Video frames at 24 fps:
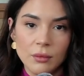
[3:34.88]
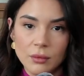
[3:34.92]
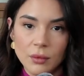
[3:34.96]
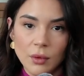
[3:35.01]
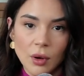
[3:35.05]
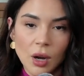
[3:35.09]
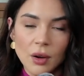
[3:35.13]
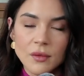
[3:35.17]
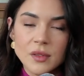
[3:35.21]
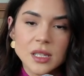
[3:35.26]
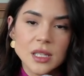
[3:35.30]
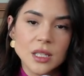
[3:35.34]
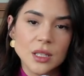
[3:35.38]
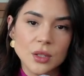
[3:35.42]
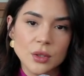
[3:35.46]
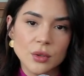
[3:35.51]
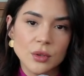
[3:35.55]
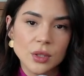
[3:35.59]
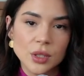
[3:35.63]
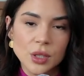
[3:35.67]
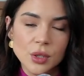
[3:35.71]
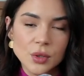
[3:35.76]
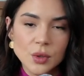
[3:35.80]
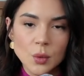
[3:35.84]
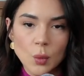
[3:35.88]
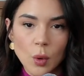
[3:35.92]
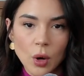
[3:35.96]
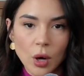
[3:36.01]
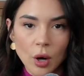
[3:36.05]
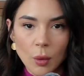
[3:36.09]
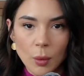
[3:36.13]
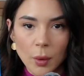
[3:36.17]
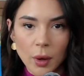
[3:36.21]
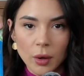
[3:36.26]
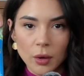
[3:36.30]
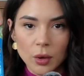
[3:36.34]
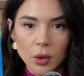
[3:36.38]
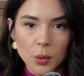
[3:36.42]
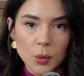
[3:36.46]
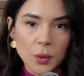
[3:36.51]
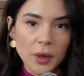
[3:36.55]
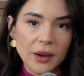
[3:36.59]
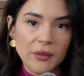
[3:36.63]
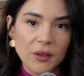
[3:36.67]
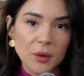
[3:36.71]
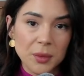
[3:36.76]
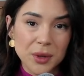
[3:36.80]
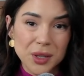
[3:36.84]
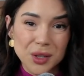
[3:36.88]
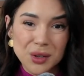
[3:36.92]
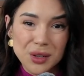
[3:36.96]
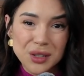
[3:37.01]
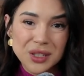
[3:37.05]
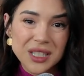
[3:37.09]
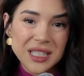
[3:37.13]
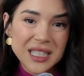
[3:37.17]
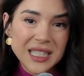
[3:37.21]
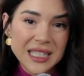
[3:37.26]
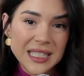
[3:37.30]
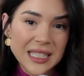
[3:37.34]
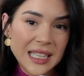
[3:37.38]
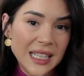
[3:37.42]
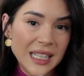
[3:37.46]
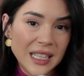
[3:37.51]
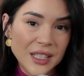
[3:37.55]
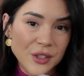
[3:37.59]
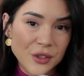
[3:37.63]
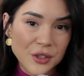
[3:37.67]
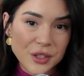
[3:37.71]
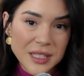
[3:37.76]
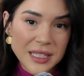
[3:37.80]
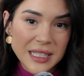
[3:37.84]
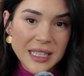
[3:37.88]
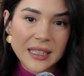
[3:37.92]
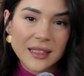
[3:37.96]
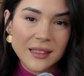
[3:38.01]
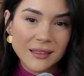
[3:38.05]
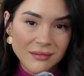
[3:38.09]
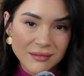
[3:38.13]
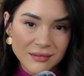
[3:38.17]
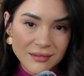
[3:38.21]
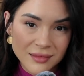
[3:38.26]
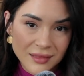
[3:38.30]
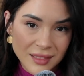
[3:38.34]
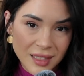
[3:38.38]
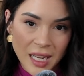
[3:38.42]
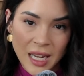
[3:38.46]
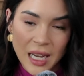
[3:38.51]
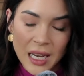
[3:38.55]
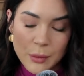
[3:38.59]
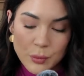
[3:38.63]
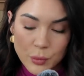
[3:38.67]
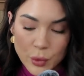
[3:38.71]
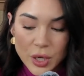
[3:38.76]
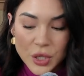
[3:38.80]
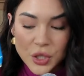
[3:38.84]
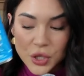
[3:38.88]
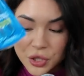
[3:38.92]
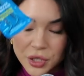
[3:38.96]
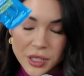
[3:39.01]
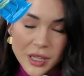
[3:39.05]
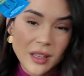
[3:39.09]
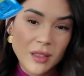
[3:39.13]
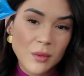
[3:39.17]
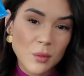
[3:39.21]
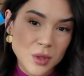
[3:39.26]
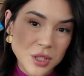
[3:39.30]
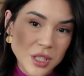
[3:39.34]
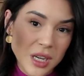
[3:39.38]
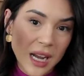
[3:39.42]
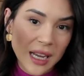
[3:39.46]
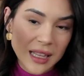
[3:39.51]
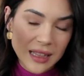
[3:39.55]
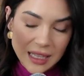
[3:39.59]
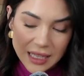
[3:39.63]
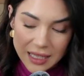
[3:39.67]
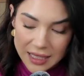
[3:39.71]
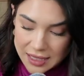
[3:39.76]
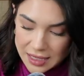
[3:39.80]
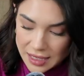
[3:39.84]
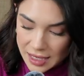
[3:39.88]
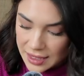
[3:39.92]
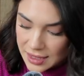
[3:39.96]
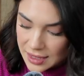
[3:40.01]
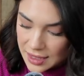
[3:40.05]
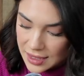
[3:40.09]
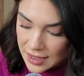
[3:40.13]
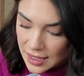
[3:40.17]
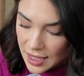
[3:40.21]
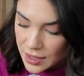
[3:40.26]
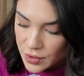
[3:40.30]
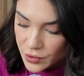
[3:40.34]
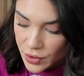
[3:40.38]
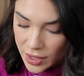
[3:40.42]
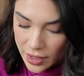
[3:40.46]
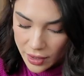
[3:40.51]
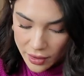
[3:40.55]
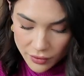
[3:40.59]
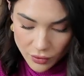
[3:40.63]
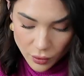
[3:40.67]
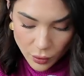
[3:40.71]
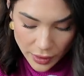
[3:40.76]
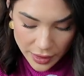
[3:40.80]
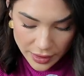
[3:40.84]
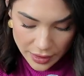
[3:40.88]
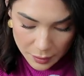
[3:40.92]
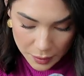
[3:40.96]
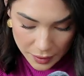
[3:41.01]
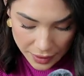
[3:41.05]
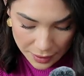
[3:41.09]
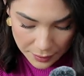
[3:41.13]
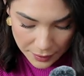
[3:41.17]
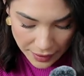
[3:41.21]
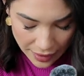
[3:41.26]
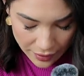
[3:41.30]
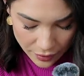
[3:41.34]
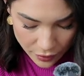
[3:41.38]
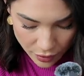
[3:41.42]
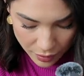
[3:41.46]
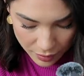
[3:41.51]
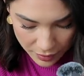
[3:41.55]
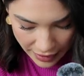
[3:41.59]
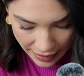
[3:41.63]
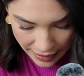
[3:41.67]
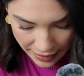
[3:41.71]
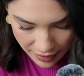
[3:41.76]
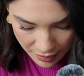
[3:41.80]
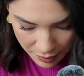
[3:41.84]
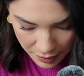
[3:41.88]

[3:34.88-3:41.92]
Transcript: Obviously you could use a water bottle or whatever, but you can just sit in your seat and brush your teeth, which I think is nice because I try to avoid the plane bathroom like the